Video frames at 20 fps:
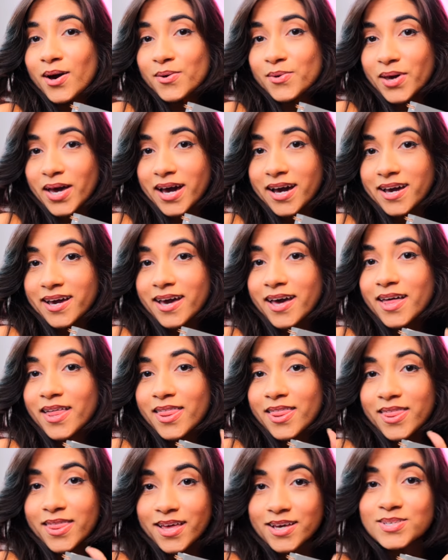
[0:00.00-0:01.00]
Okay,
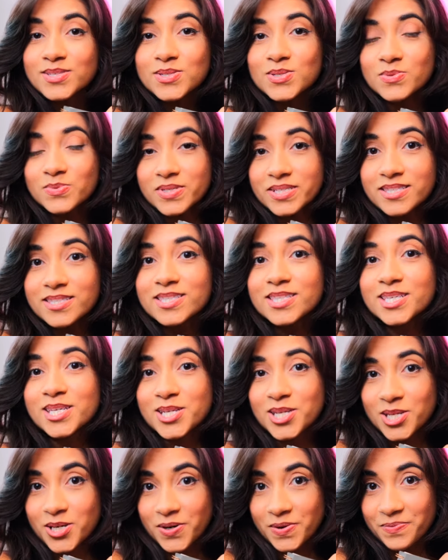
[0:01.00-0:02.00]
this was the
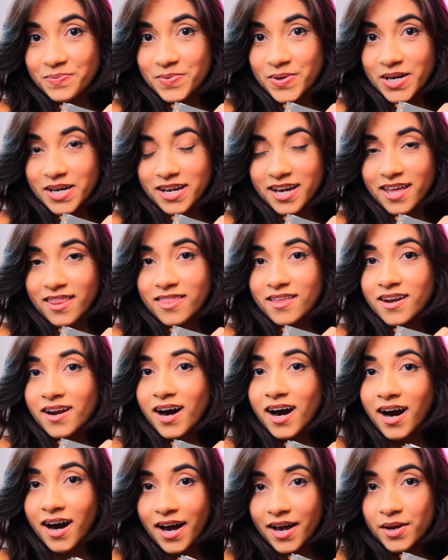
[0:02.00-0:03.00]
notebook that
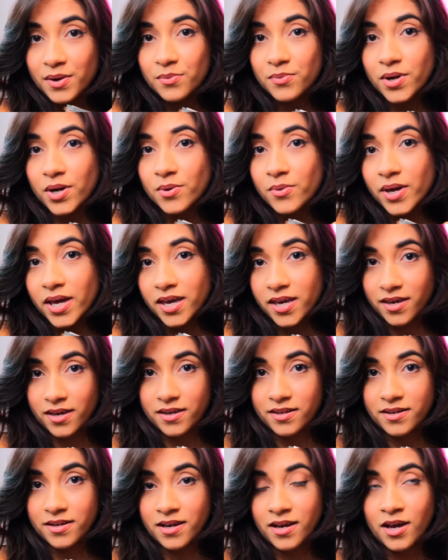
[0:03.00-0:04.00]
I wrote
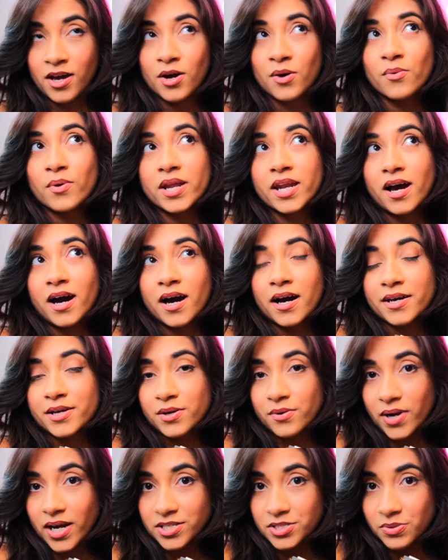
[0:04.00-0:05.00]
in when I
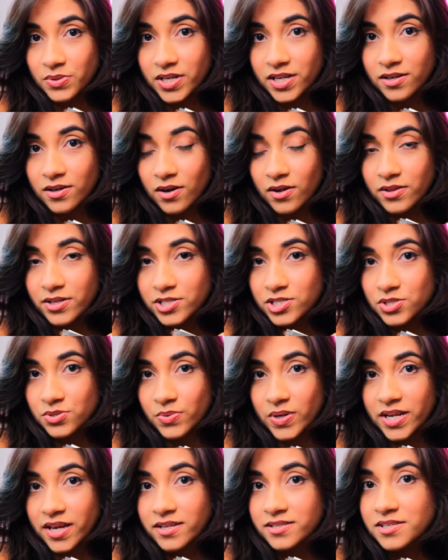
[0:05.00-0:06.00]
graduated in college
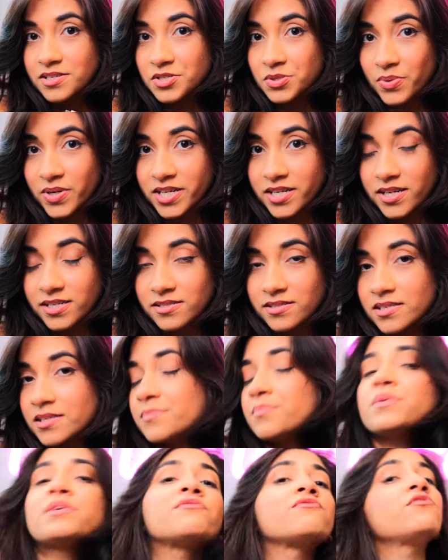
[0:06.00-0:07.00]
2018,
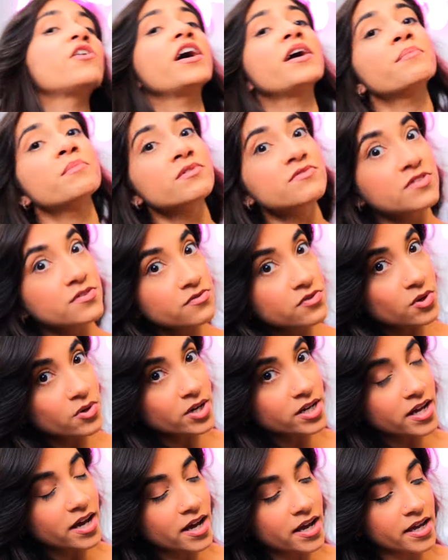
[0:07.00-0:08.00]
2019, before I moved to
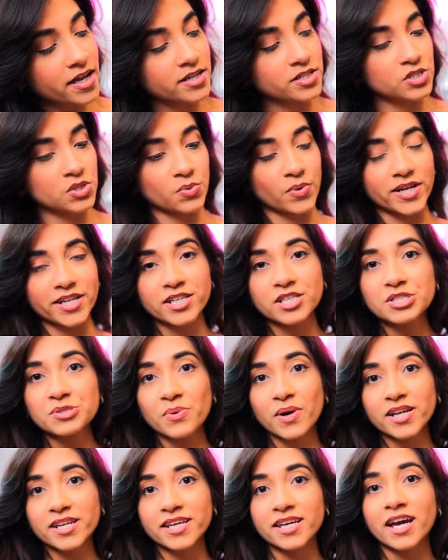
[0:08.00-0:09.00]
Florida in
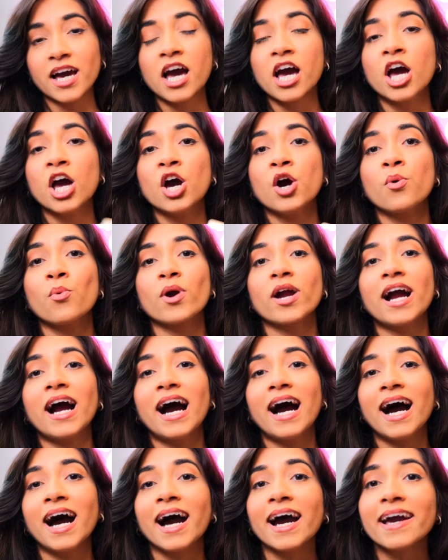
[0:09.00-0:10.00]
2020, where
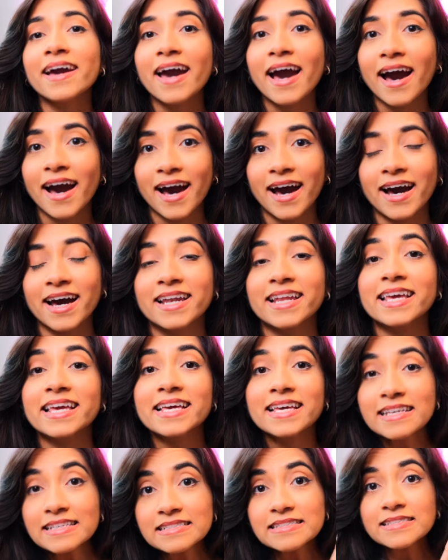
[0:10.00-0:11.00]
I had
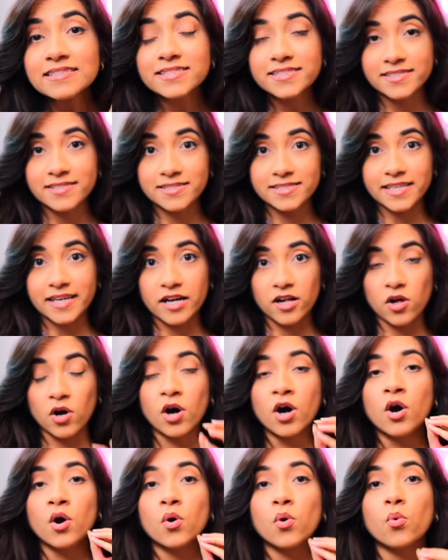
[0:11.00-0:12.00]
in detail
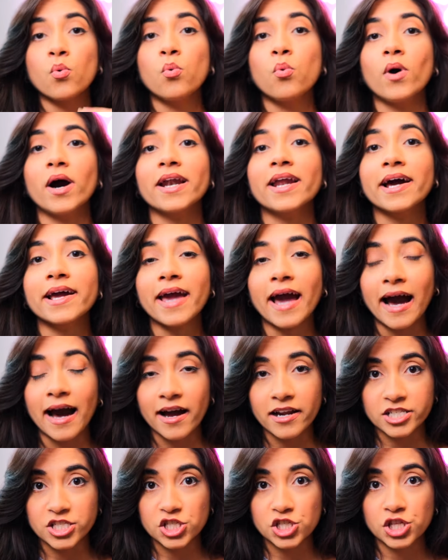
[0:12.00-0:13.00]
what I
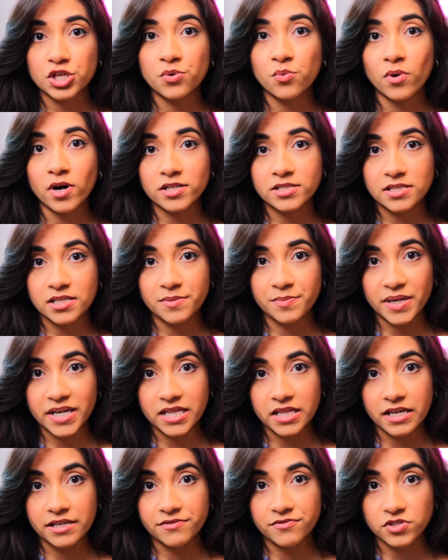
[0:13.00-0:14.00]
actually wanted my
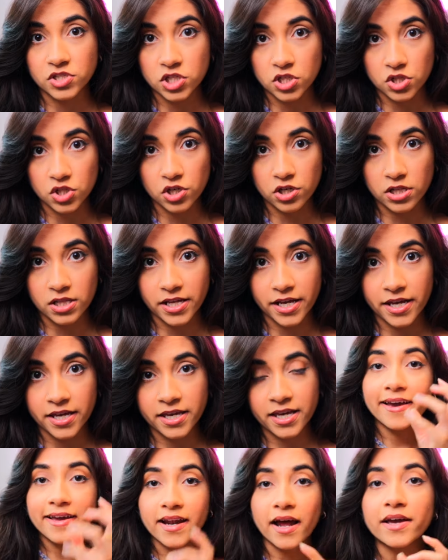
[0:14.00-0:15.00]
life to look
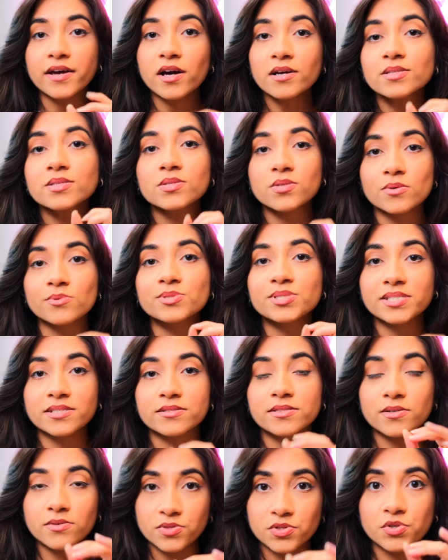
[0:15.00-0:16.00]
like. And I got so
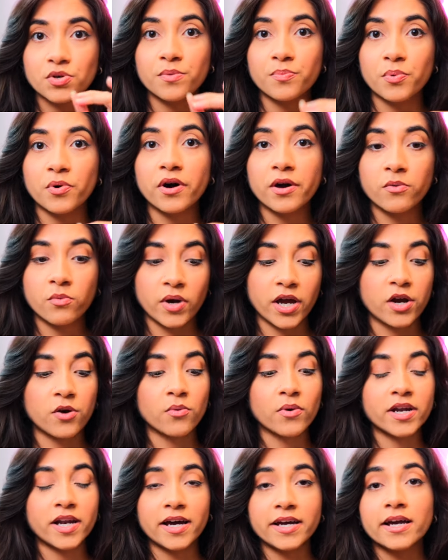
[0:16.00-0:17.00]
detailed to a point where
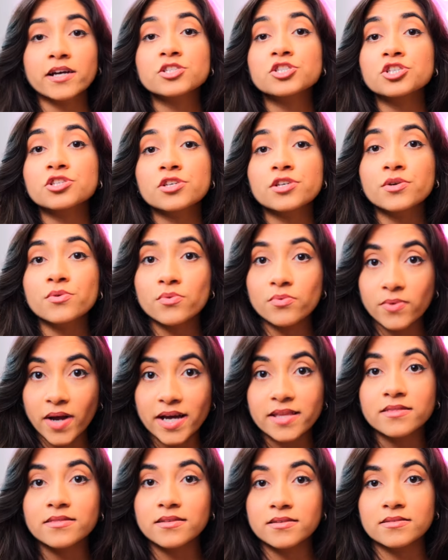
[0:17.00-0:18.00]
when I actually
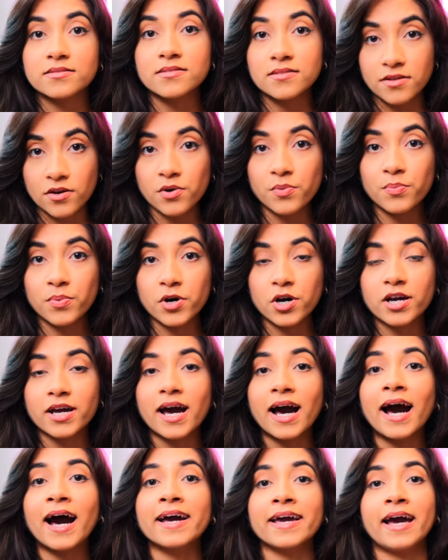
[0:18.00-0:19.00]
read this notebook,
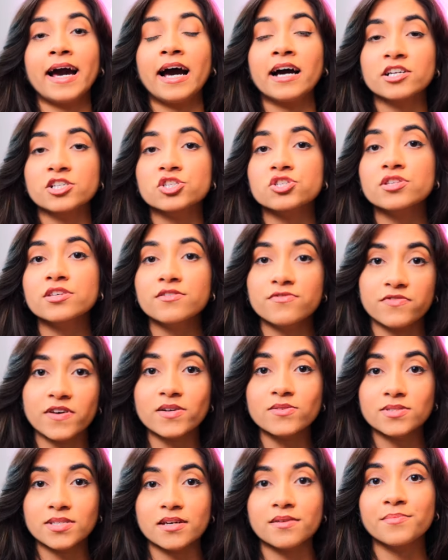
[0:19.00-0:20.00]
I actually
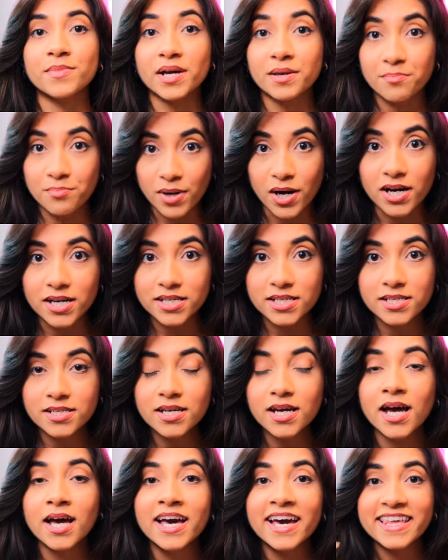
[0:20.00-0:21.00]
felt in my
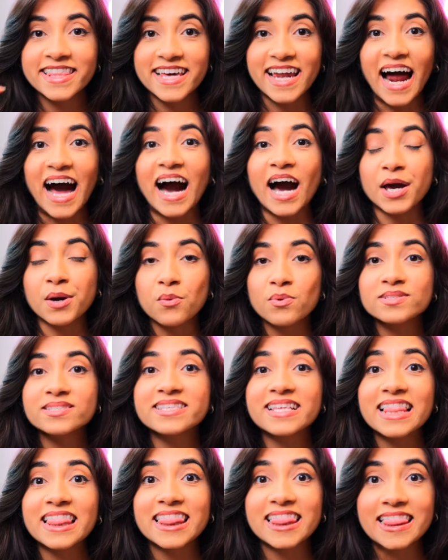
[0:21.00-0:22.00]
body that I was
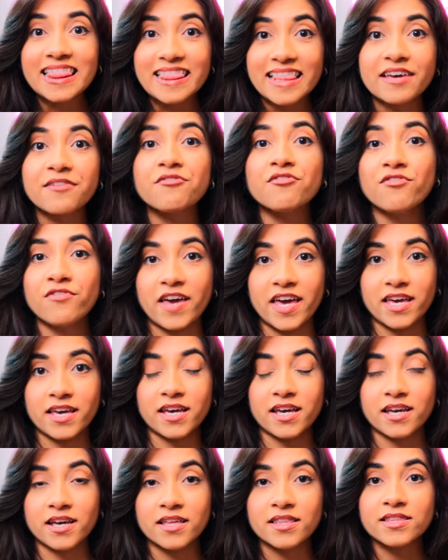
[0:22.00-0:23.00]

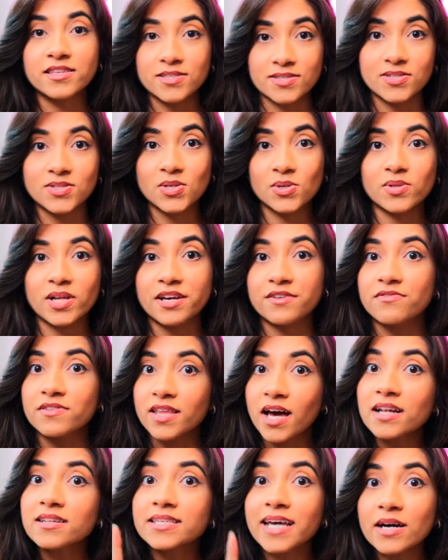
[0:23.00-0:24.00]
living this new life. And
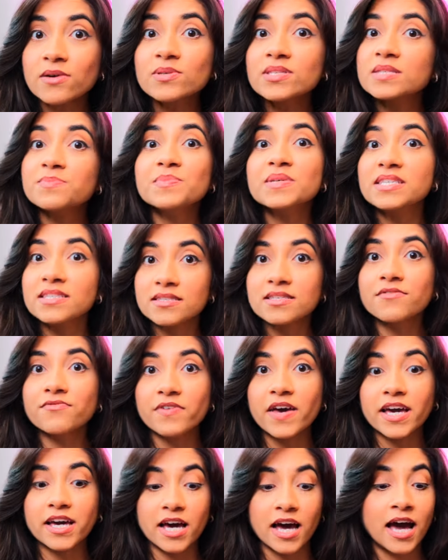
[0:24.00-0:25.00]
that's how
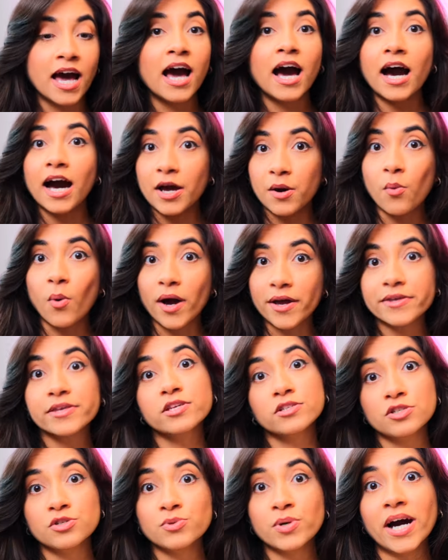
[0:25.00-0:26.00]
specific I want
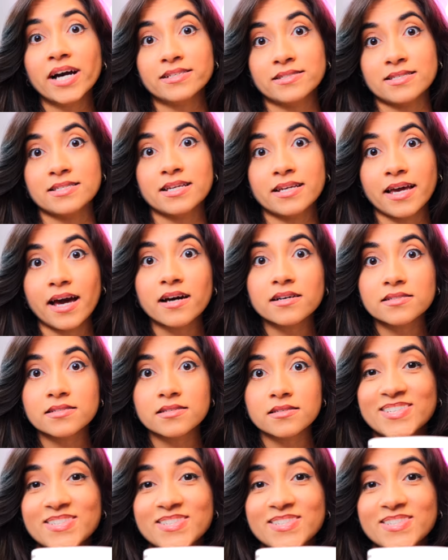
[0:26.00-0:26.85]
you guys to get.